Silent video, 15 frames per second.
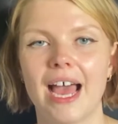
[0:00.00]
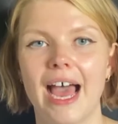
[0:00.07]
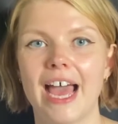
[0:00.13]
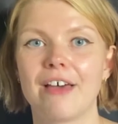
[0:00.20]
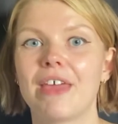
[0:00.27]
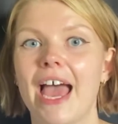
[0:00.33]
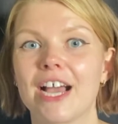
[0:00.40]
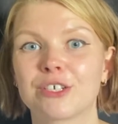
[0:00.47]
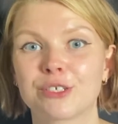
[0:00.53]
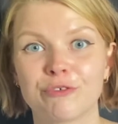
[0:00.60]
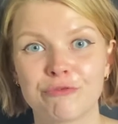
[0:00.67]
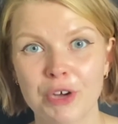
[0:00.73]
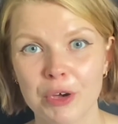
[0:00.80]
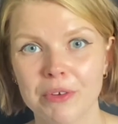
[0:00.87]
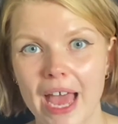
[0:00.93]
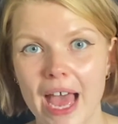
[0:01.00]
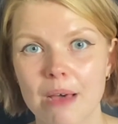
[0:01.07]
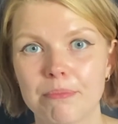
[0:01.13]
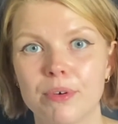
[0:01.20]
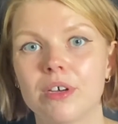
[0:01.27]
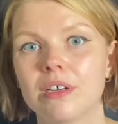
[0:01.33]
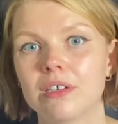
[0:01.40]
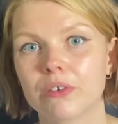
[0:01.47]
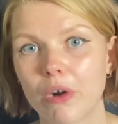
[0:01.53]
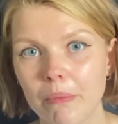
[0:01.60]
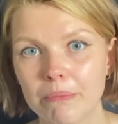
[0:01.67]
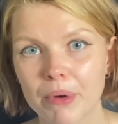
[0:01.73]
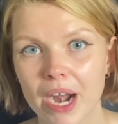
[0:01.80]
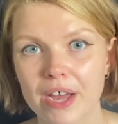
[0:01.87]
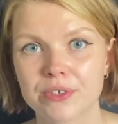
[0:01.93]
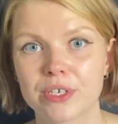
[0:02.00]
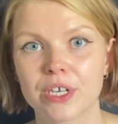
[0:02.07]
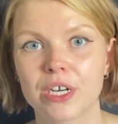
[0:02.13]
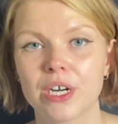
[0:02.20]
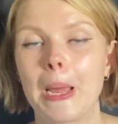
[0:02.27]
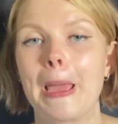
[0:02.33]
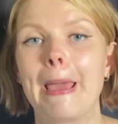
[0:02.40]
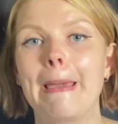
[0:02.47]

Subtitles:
I have the actual phone app, Chrome browser,